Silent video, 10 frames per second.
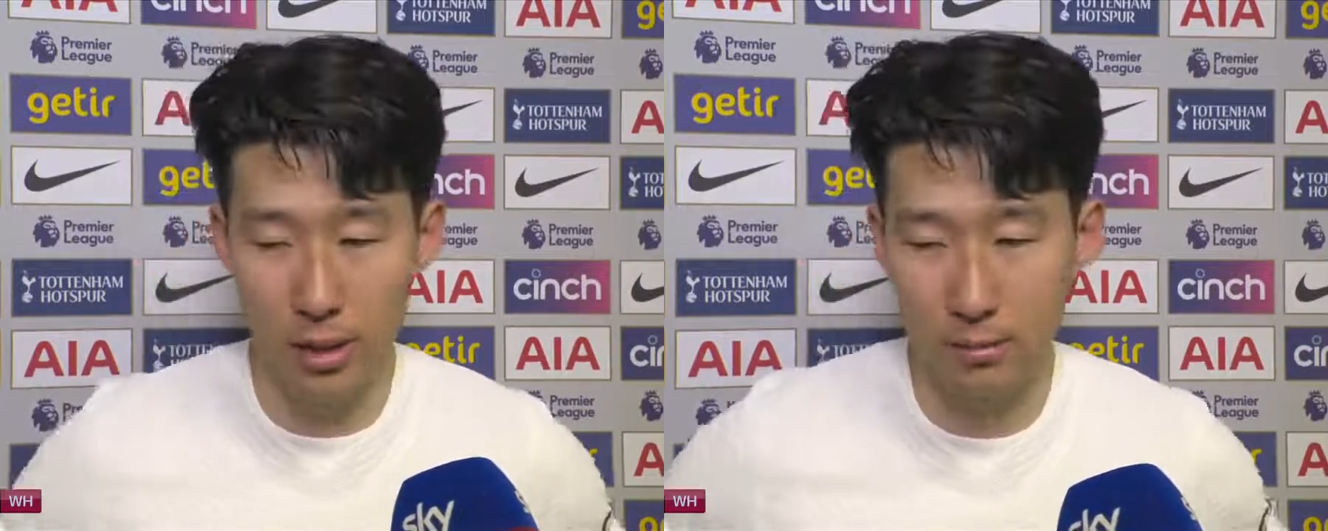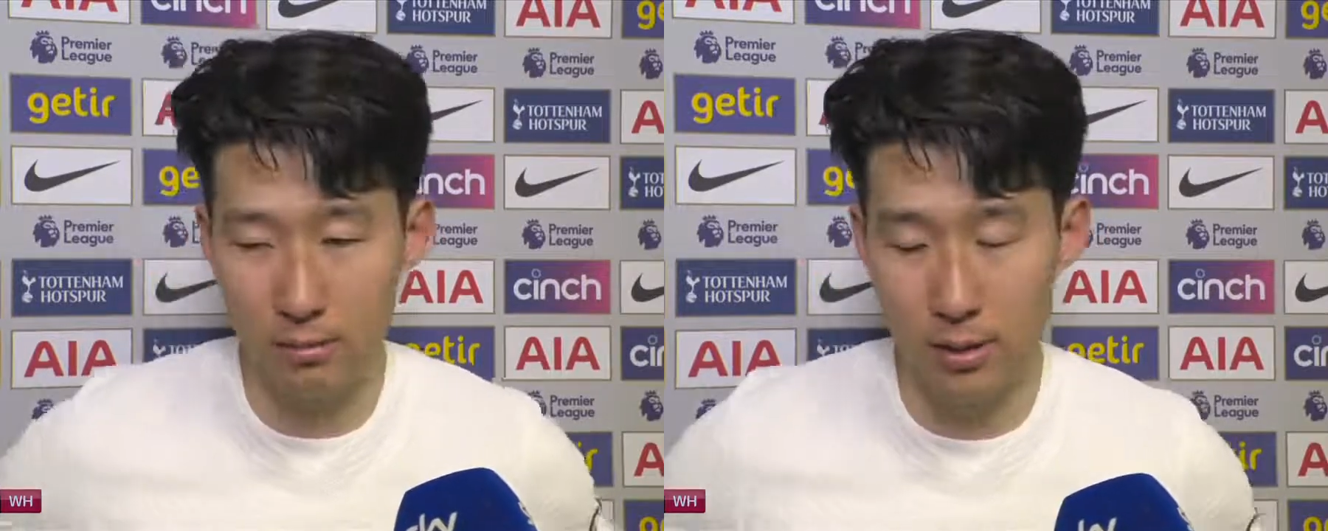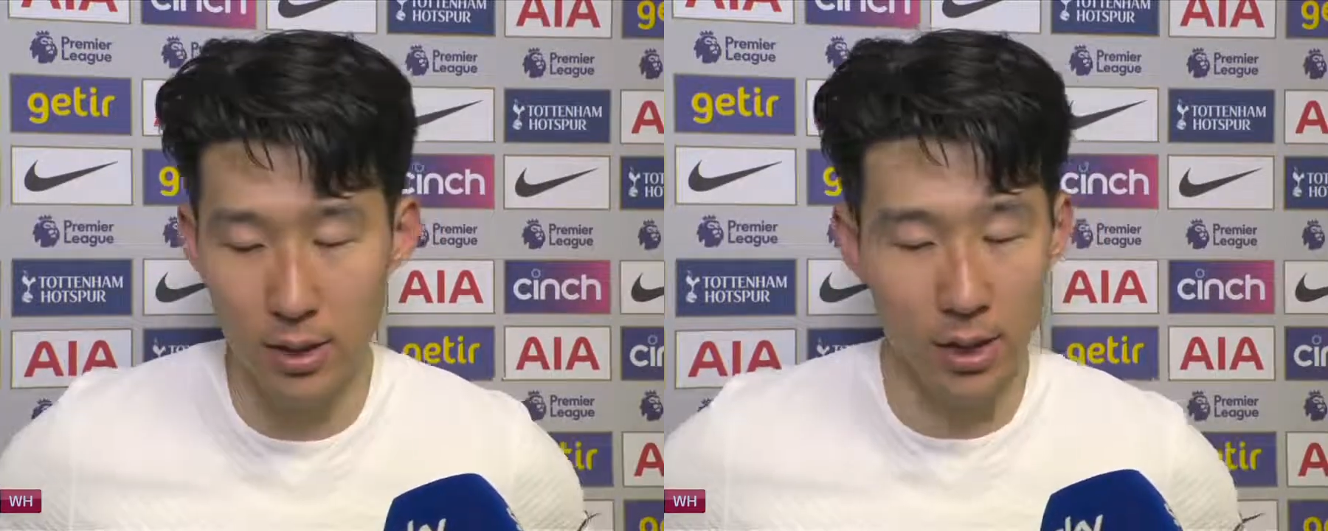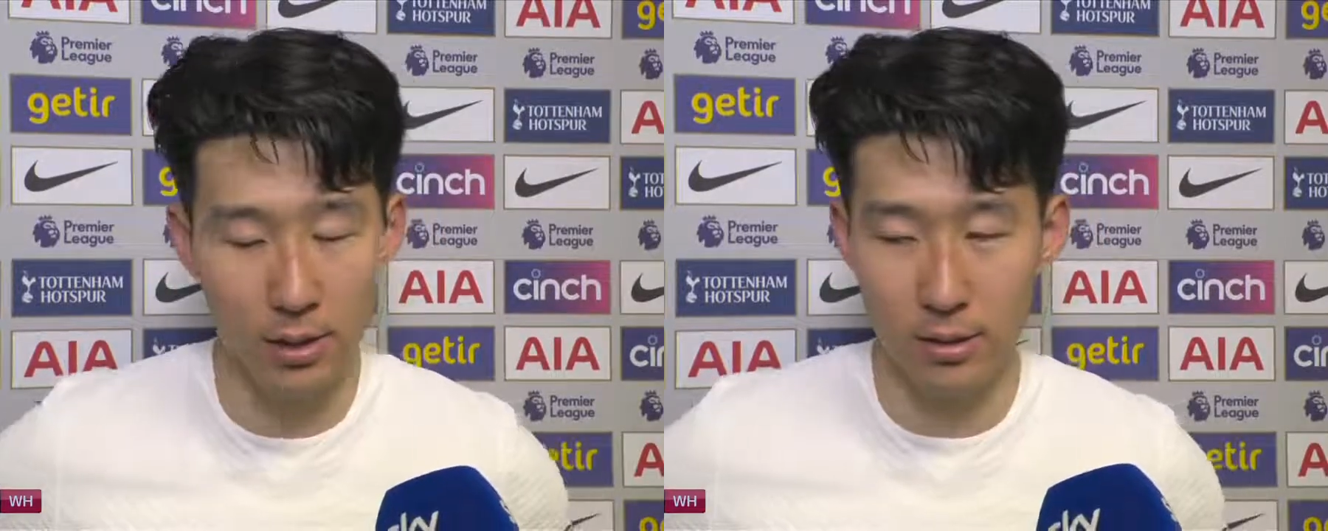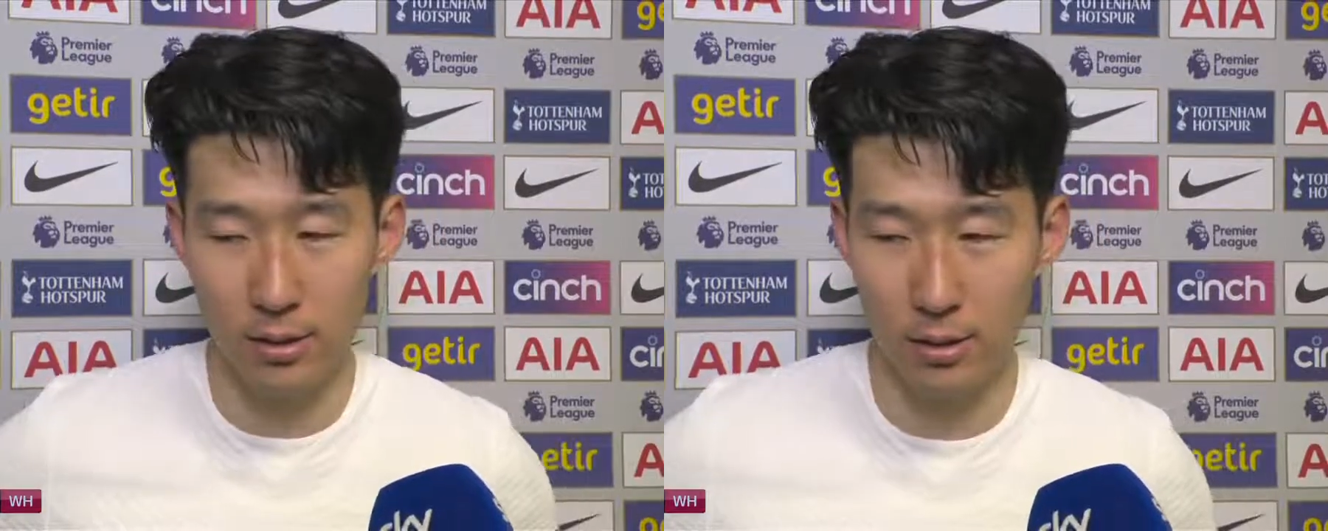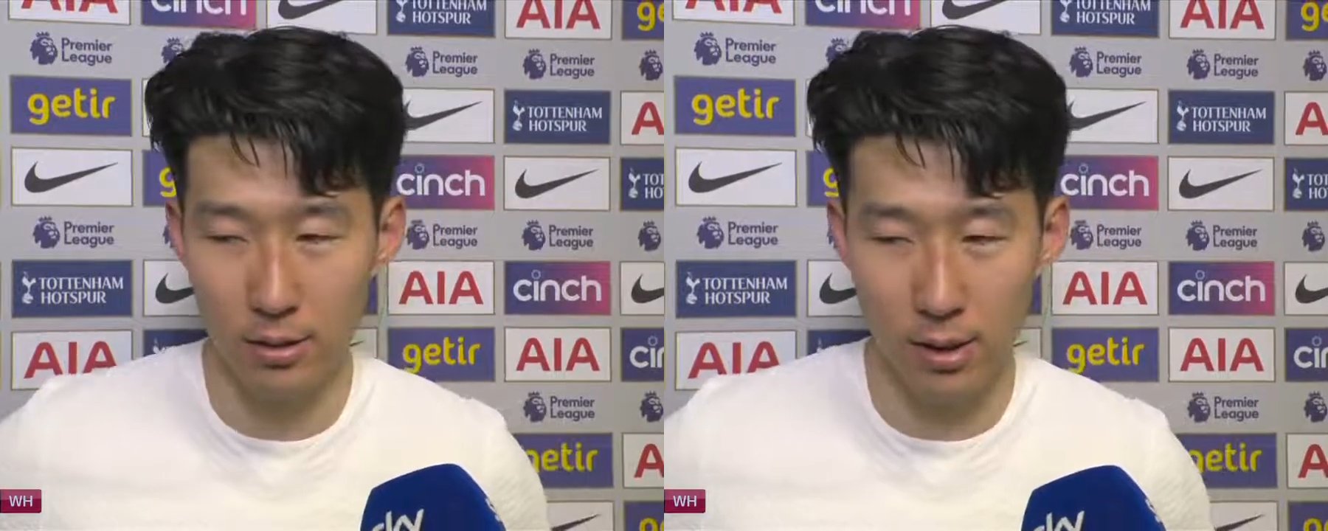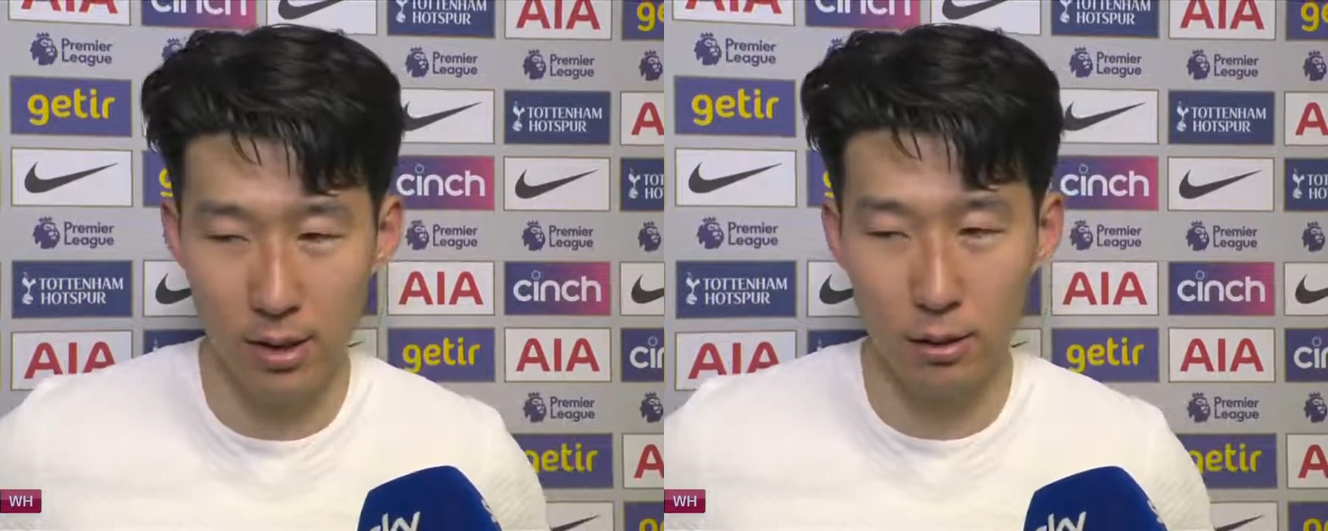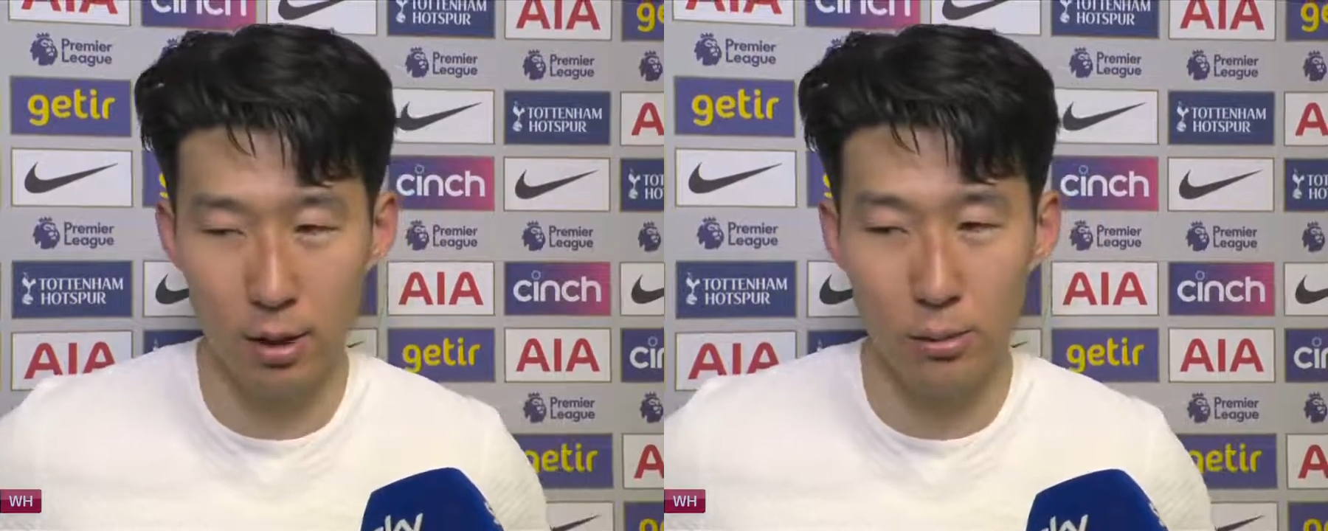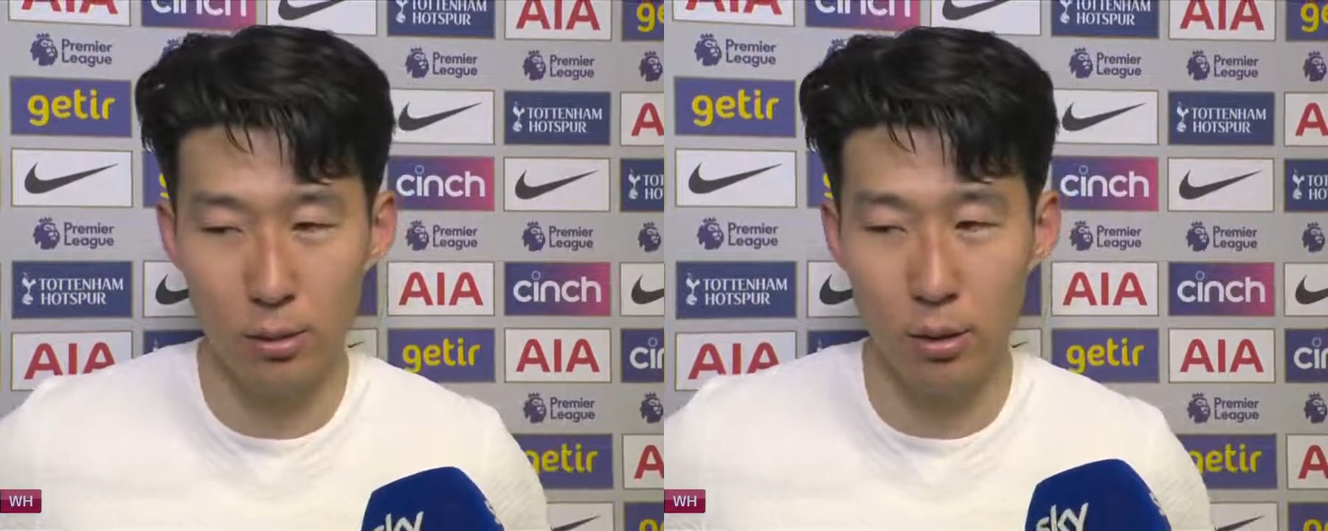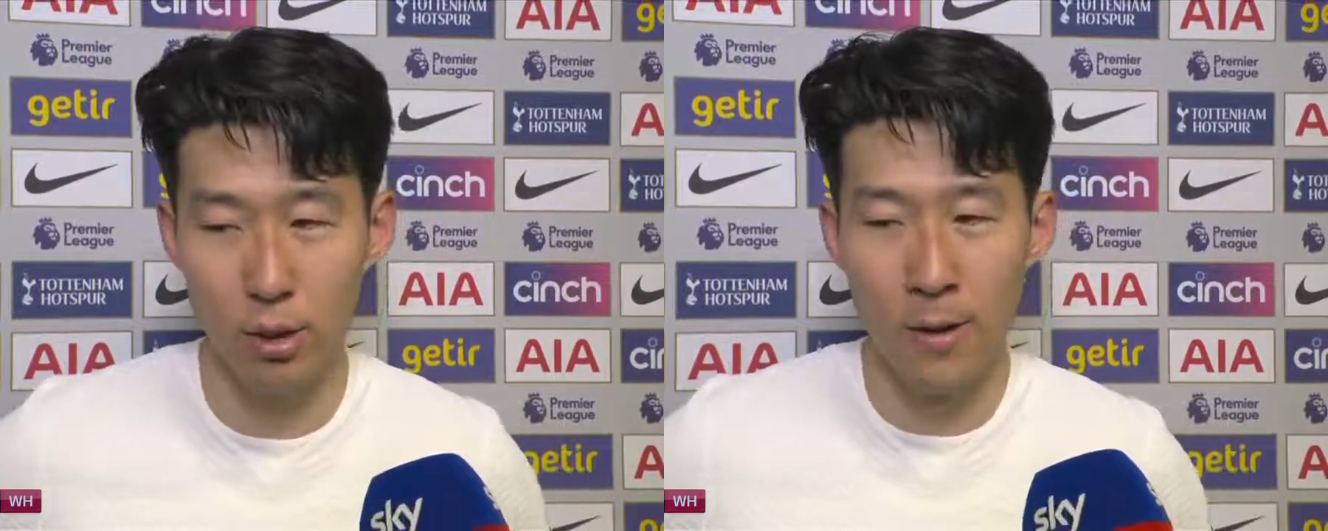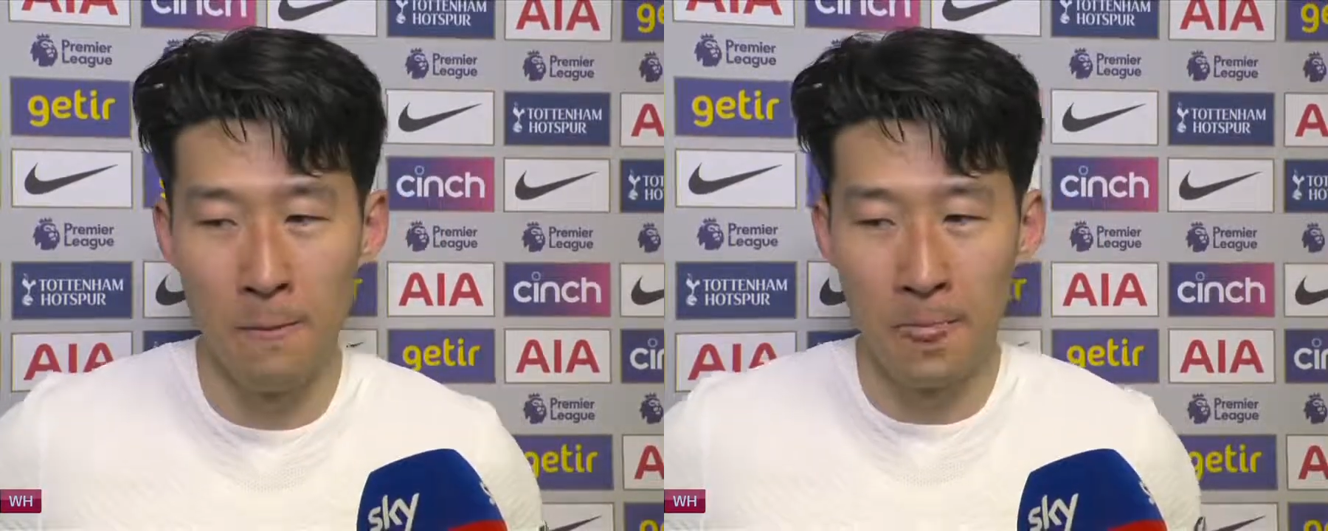And yeah, it's just uh, incredible to